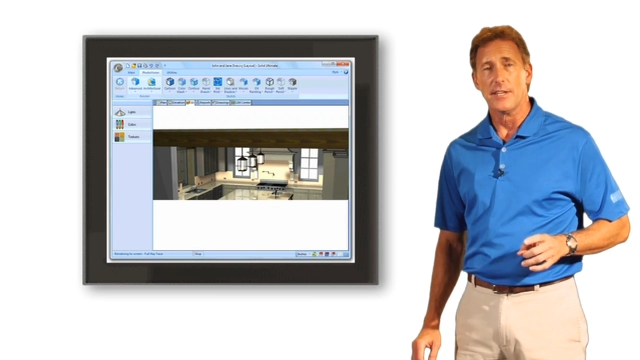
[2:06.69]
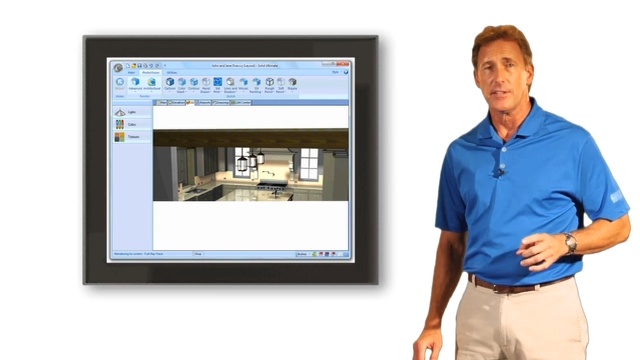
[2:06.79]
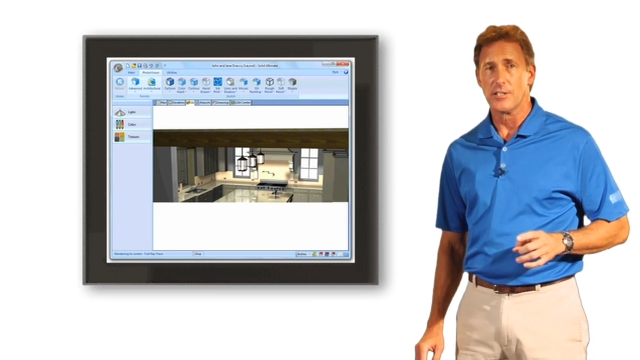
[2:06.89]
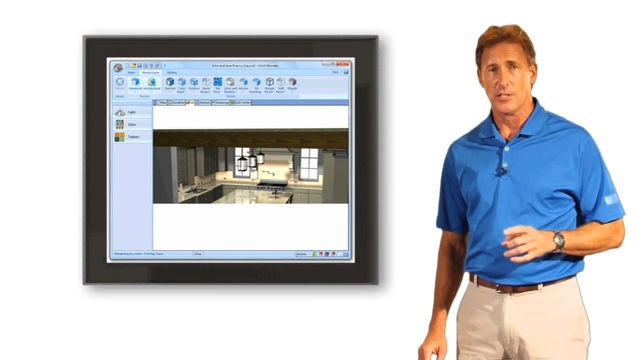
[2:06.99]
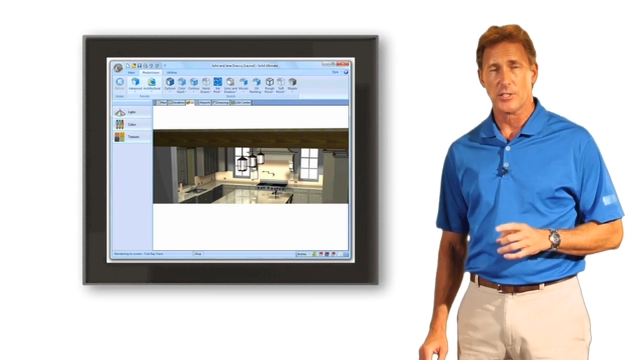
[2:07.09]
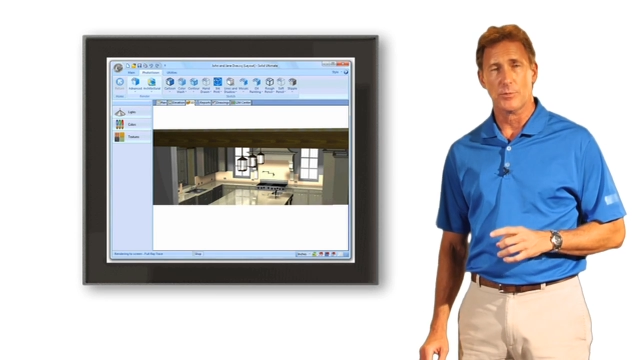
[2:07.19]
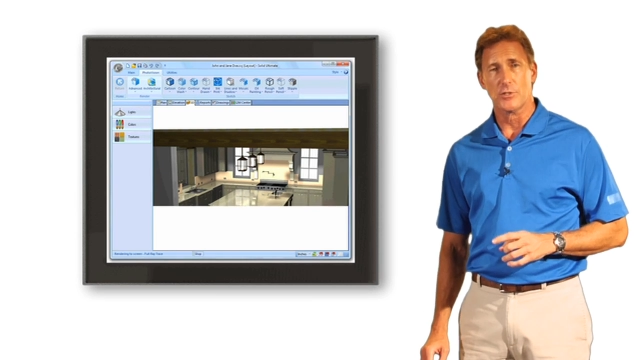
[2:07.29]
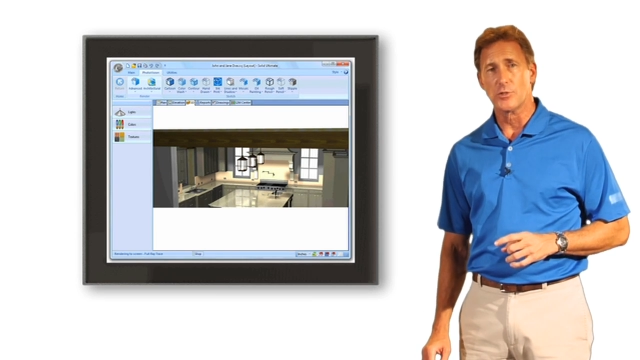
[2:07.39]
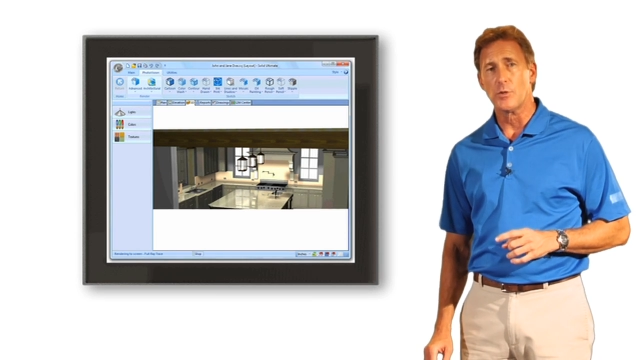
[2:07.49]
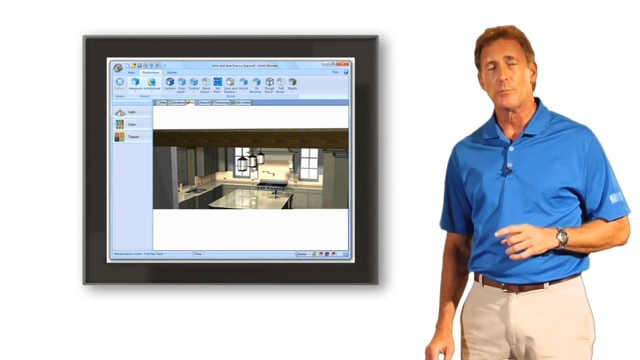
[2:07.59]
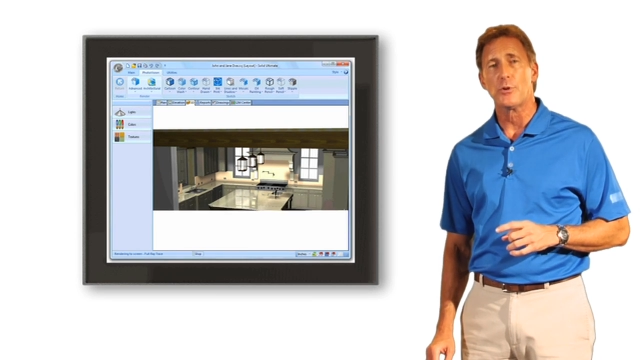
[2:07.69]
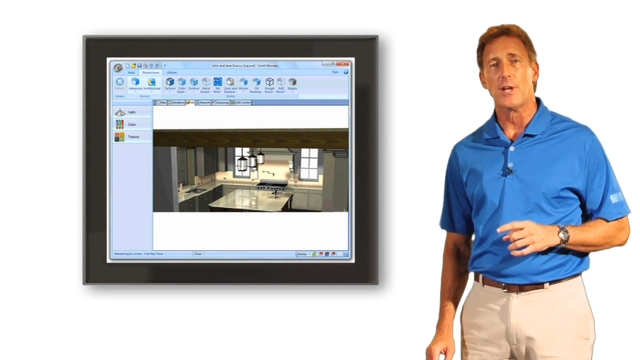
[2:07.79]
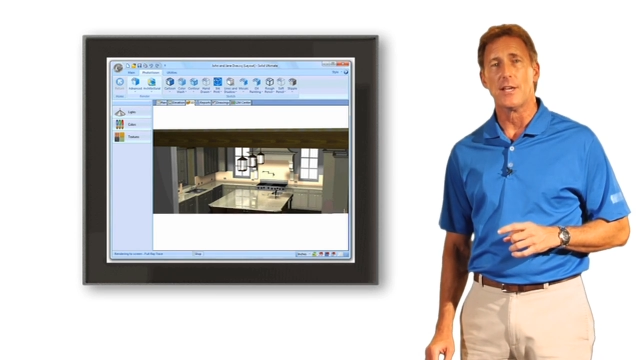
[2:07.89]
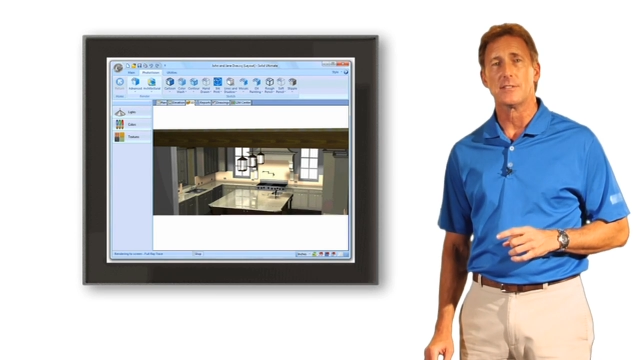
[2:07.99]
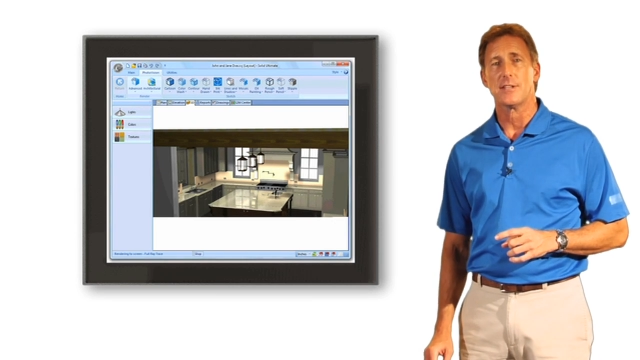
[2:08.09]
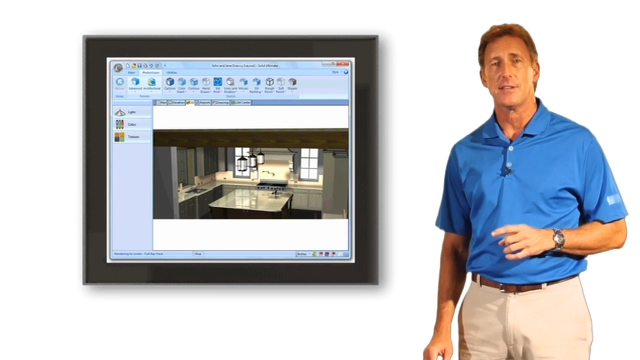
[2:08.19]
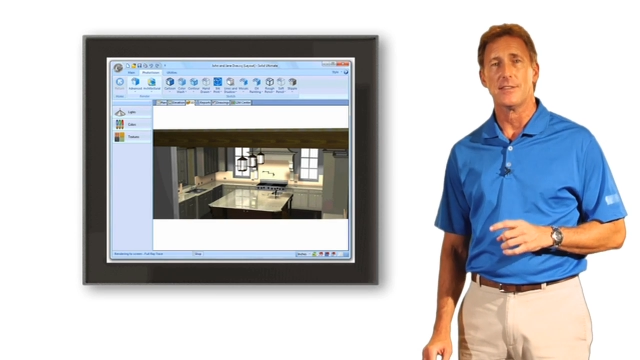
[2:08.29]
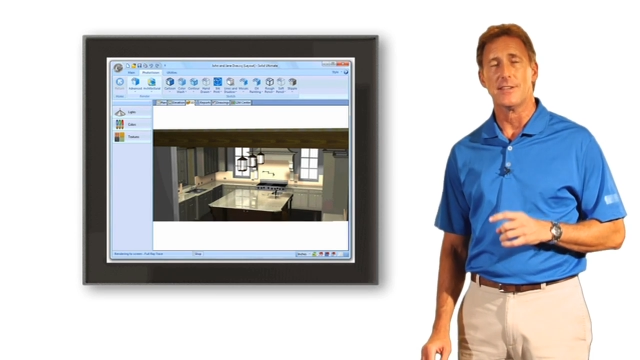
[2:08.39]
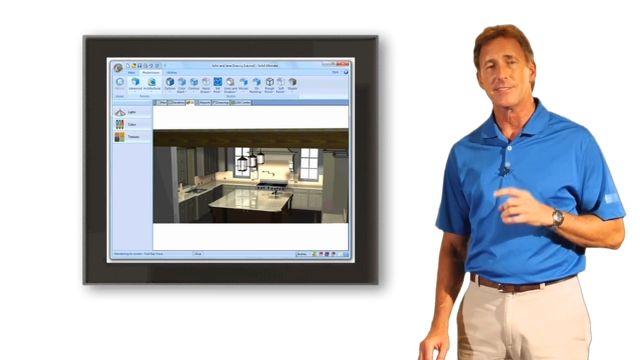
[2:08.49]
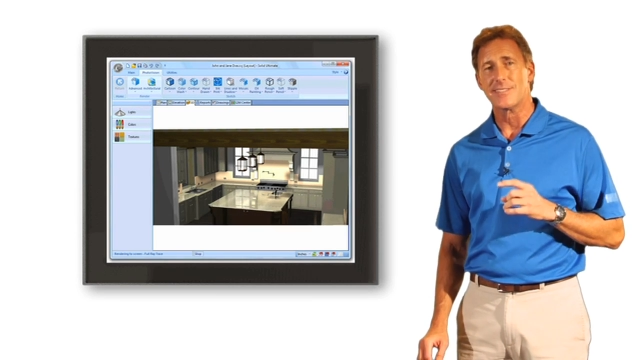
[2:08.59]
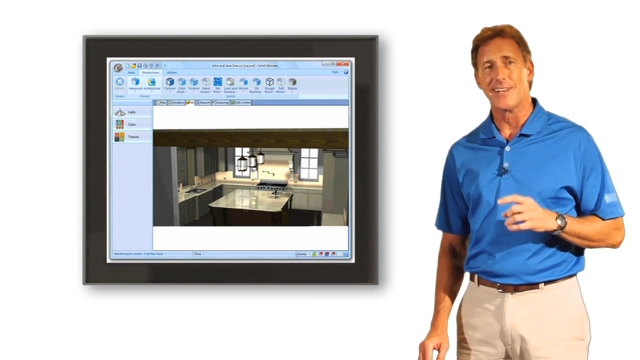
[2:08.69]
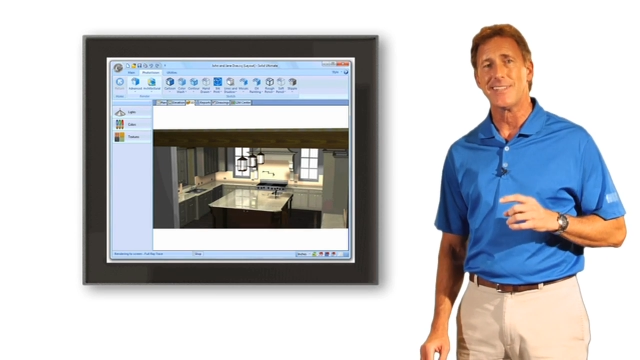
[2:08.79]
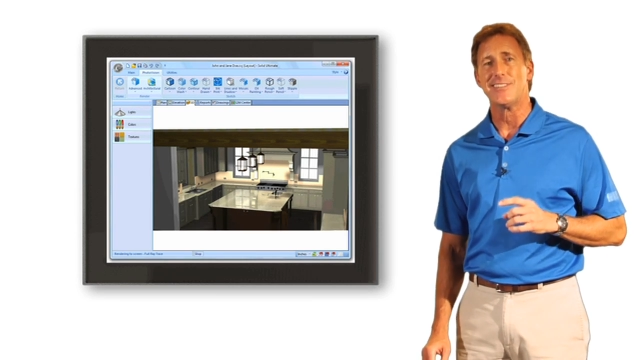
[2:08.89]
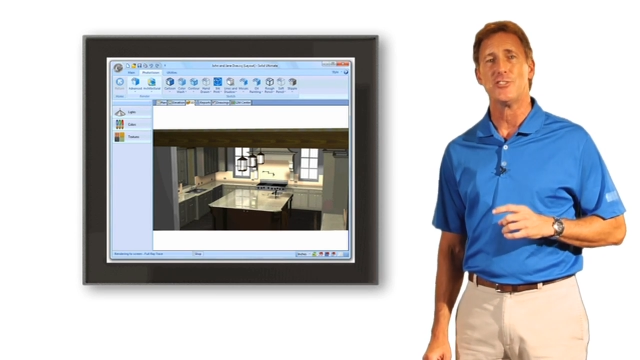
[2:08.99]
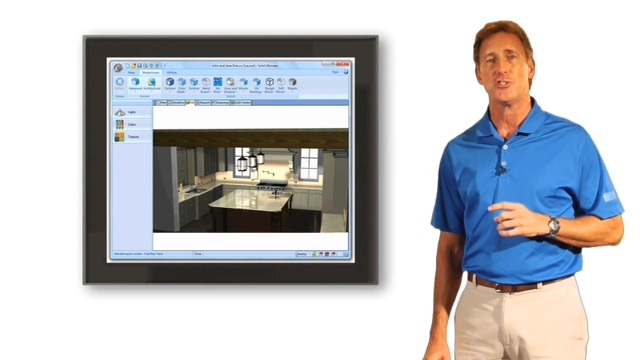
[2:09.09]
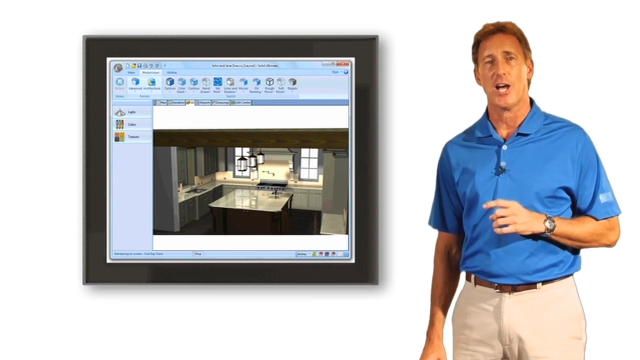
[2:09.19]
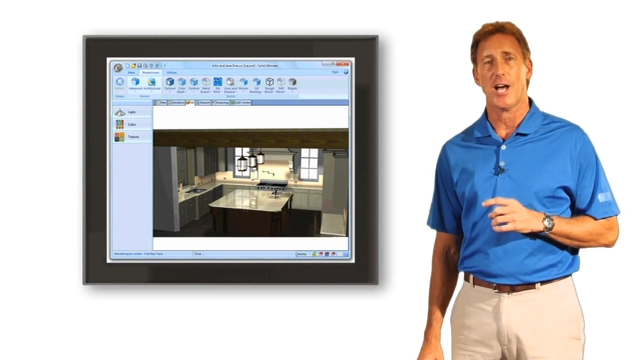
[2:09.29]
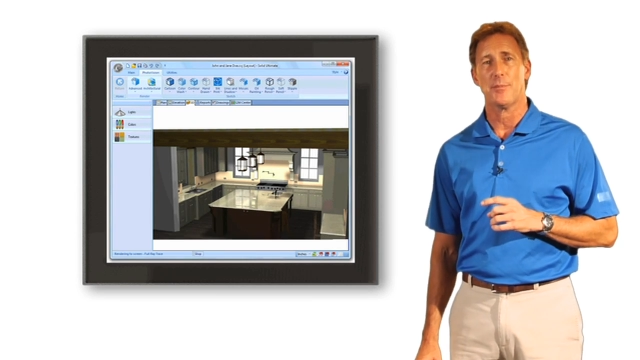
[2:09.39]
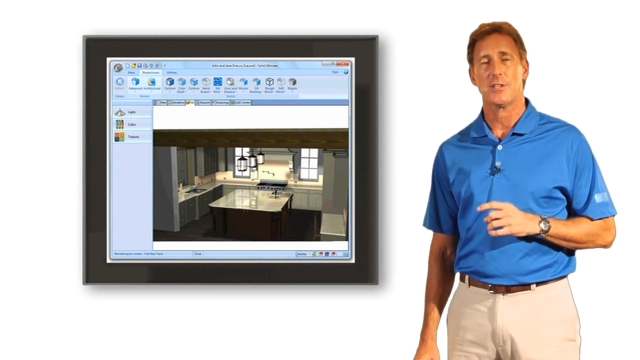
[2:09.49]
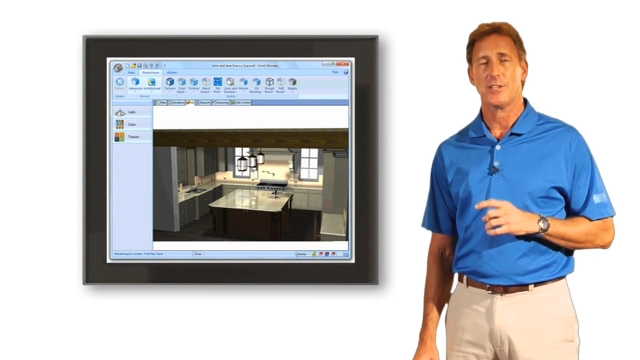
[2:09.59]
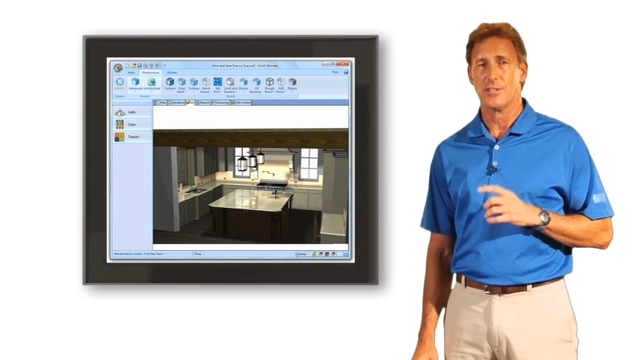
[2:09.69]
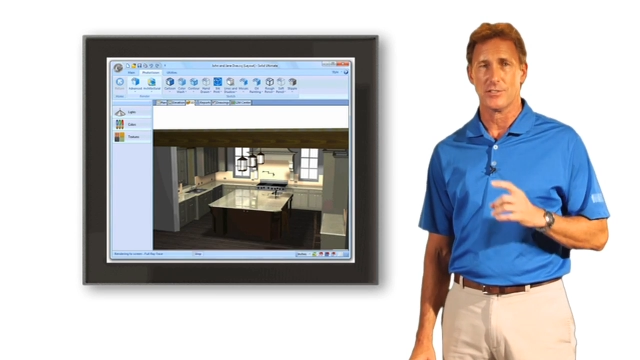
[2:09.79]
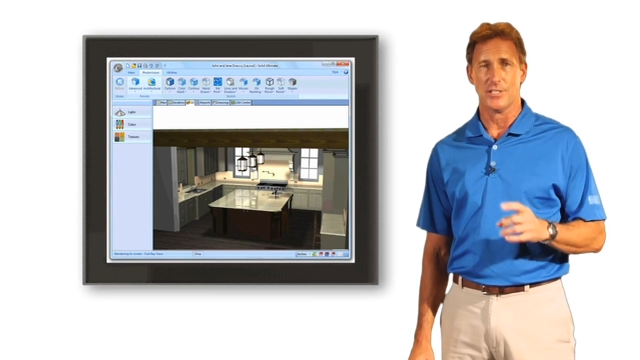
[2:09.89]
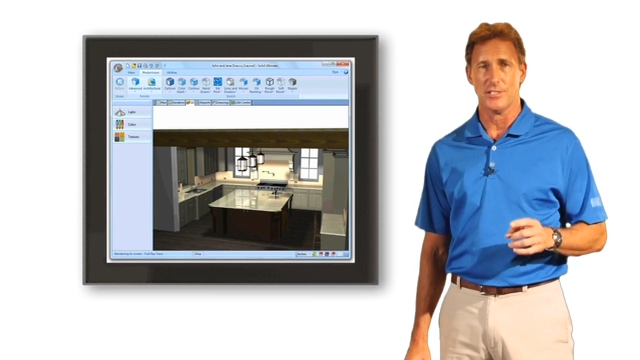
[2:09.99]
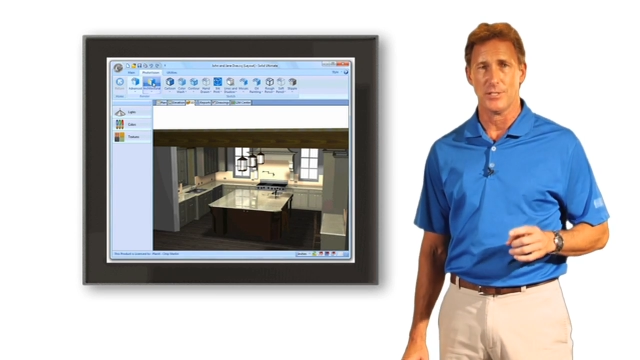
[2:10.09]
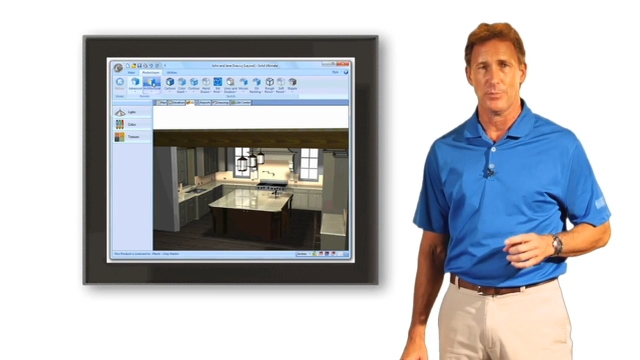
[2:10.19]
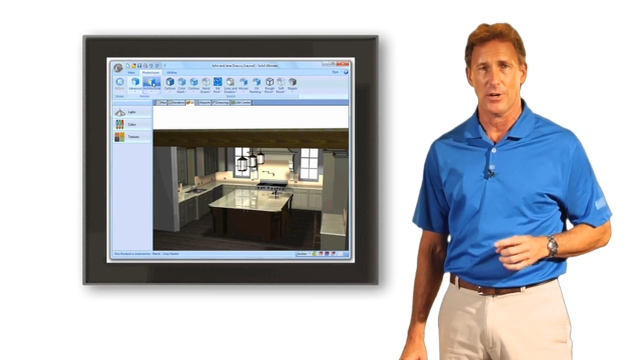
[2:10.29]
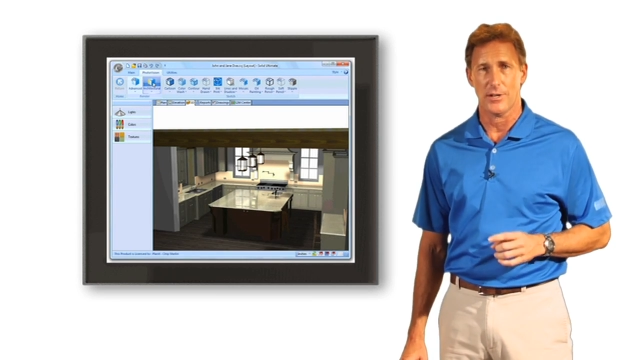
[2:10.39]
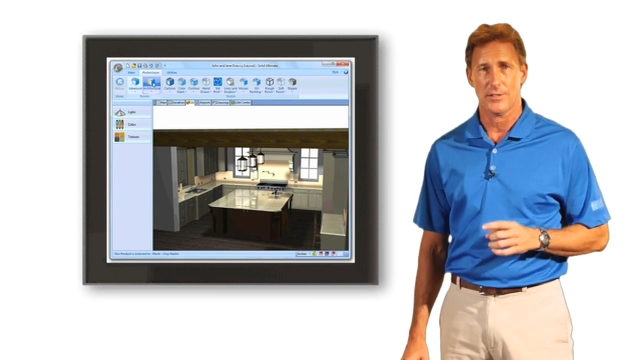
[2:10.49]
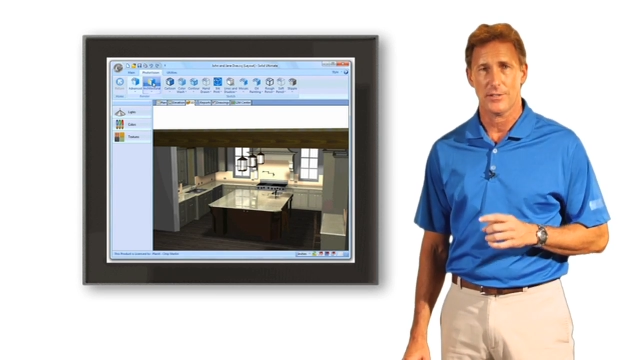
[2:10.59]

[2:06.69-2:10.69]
and the customer is so impressed that selling the job is the easy part.